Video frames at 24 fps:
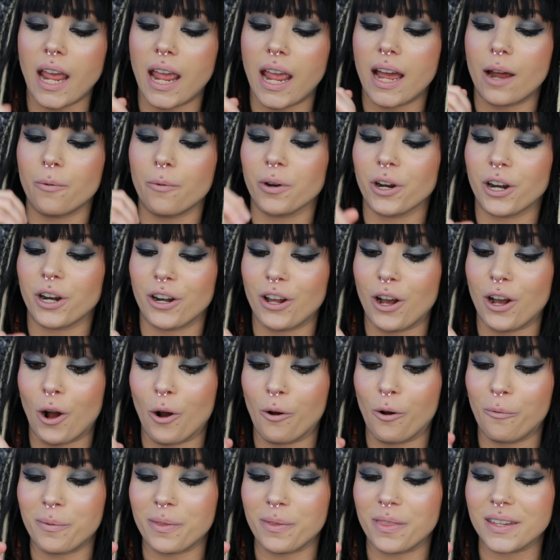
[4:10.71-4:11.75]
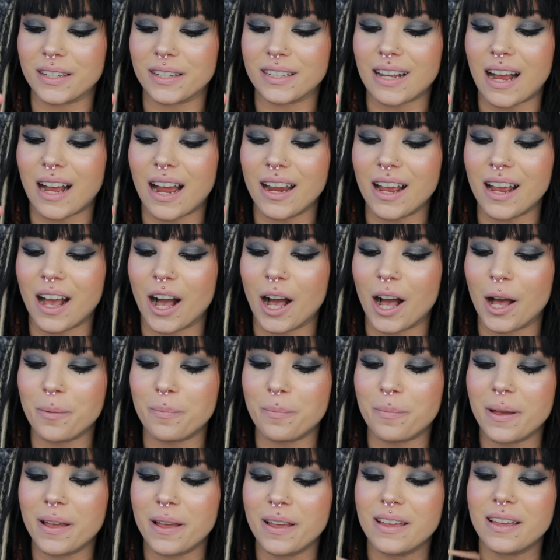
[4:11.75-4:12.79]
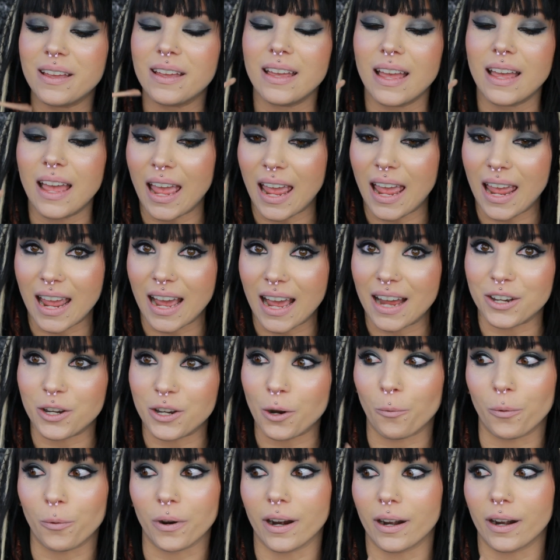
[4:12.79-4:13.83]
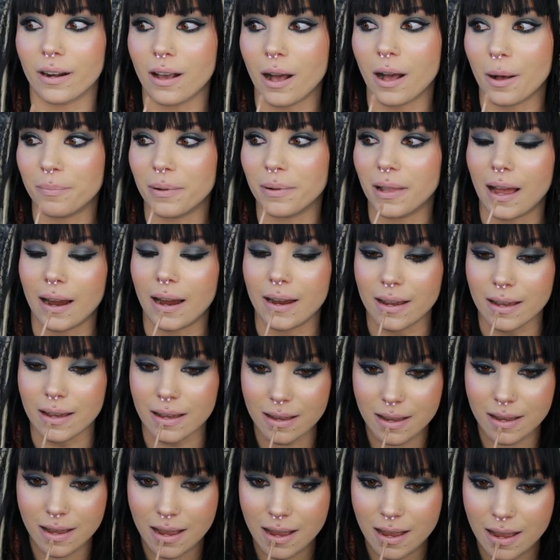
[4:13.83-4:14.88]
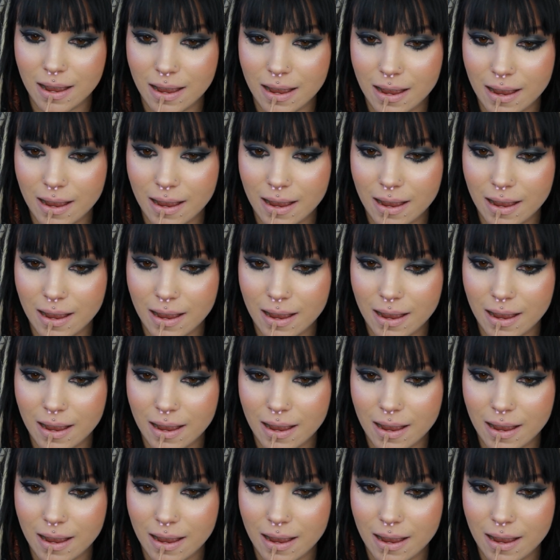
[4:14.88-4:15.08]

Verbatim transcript: And we're going to open this guy up and we're going to apply it.